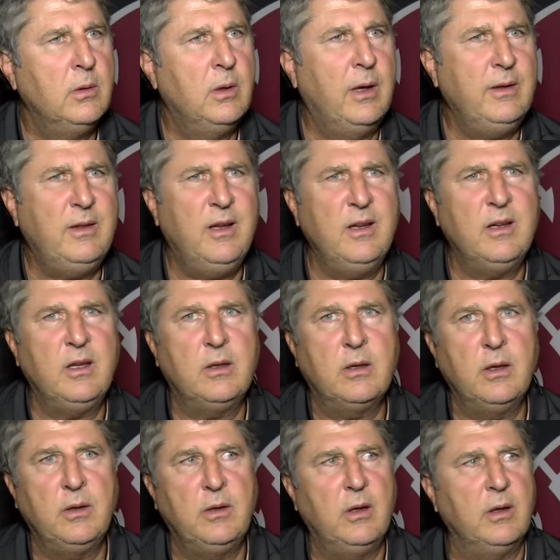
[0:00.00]
I thought he
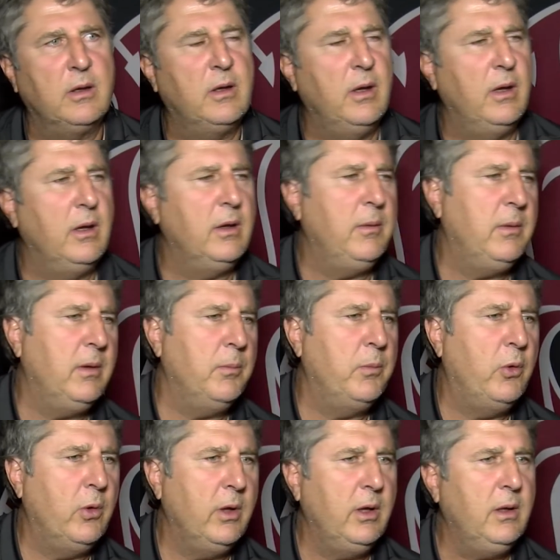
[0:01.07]
could,
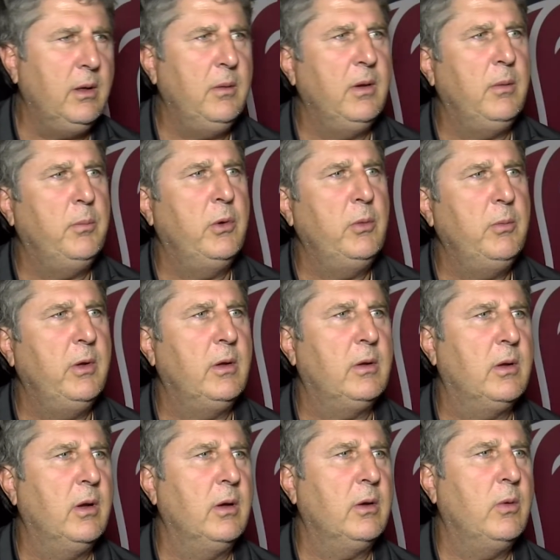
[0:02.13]
he boomed
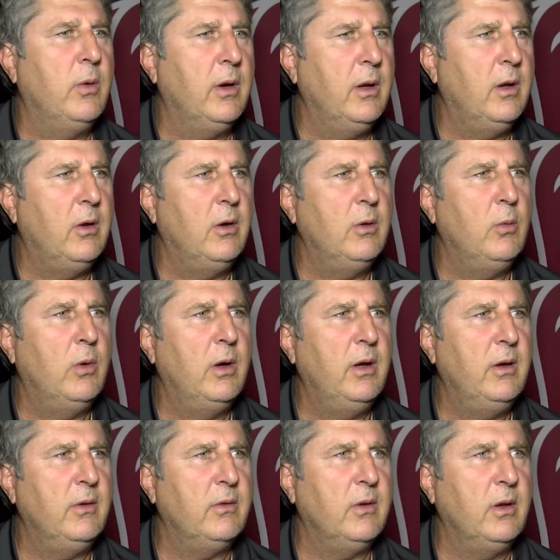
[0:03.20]
it quite a long
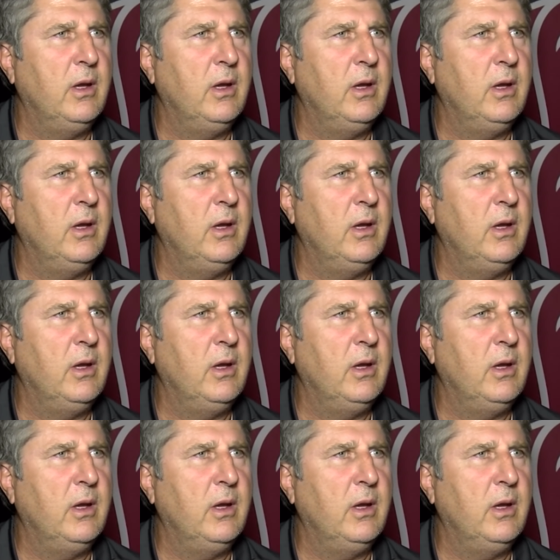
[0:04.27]
ways.